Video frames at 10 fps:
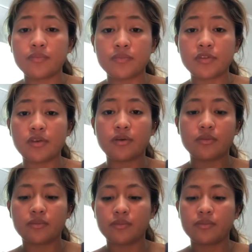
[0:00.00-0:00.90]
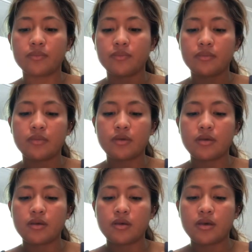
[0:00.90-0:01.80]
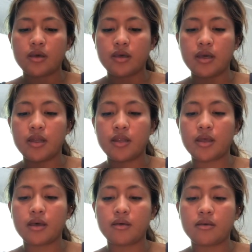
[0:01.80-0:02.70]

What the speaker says: So yeah, that.